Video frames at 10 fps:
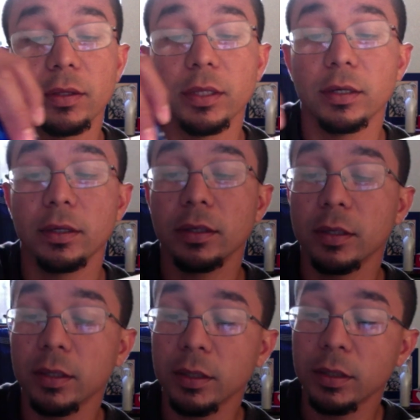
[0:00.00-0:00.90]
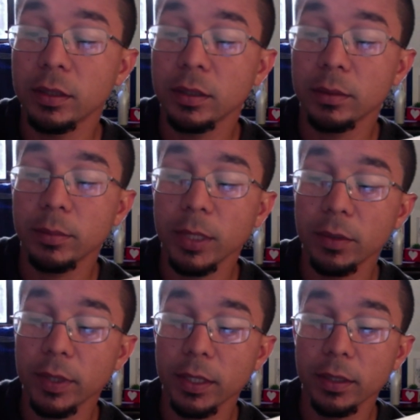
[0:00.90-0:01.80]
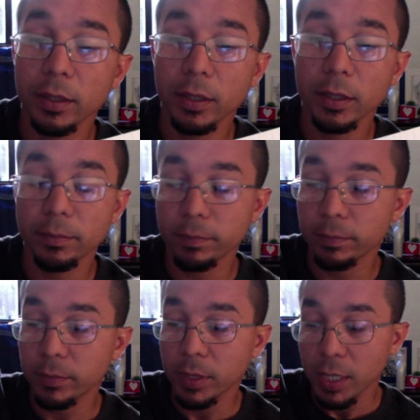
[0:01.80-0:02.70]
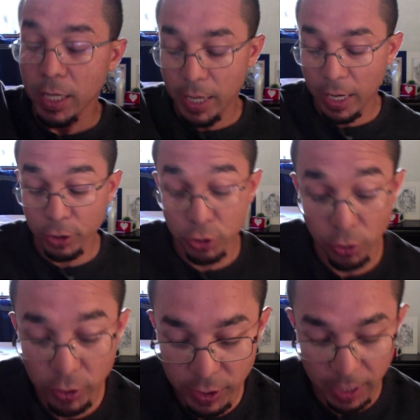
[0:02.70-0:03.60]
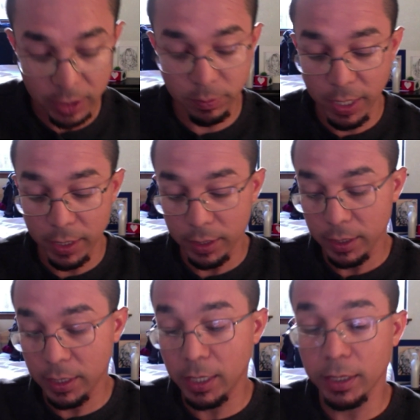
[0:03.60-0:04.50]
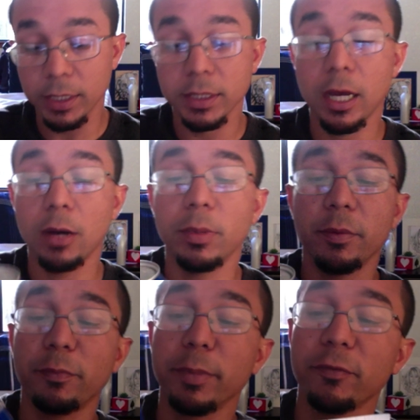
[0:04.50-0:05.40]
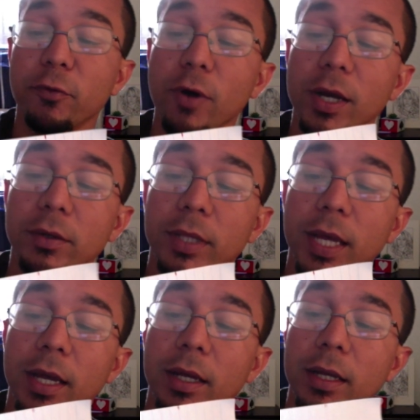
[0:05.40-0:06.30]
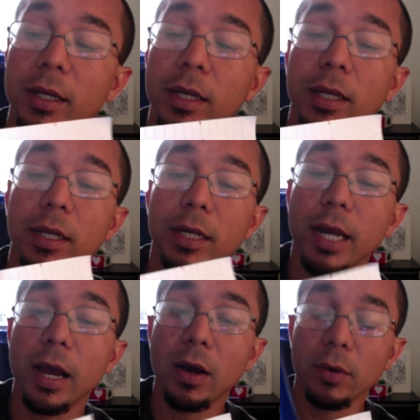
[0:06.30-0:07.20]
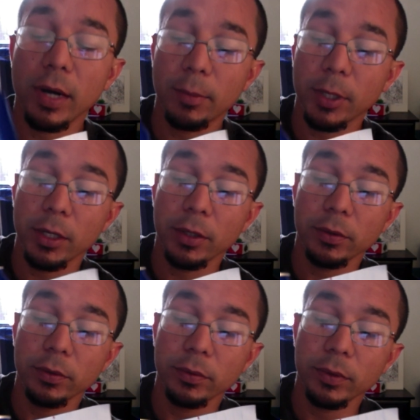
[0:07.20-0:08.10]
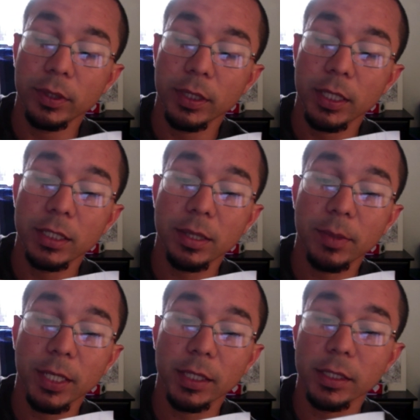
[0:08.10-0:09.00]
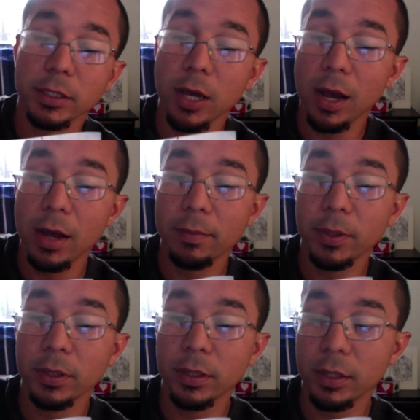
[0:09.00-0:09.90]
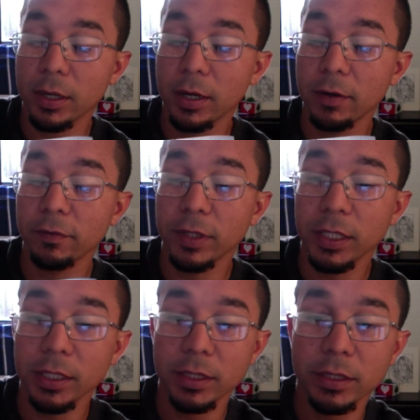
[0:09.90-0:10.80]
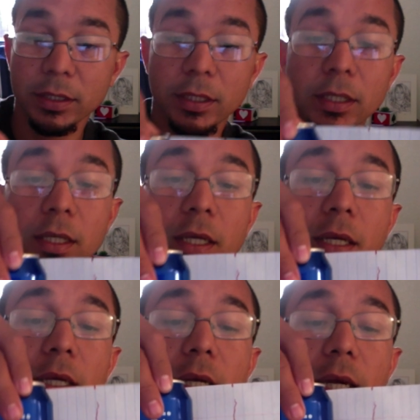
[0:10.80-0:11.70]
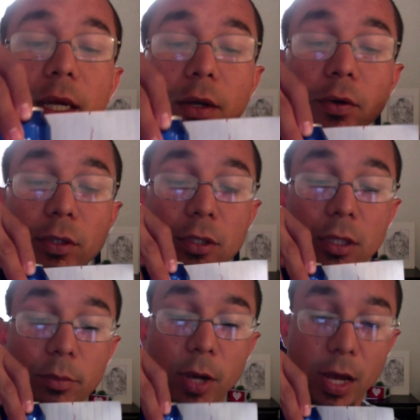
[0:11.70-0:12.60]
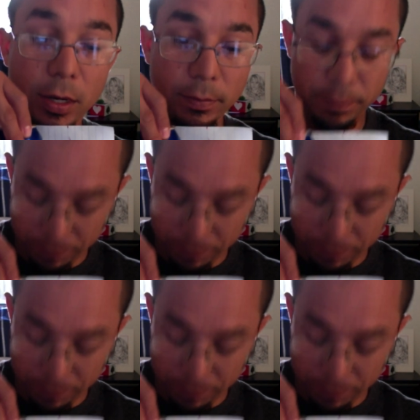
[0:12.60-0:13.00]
there. Anyway, and I can show you guys by cutting this out, but before I do that, now what I'm going to do is I'm going to get the top of this and go to the bottom.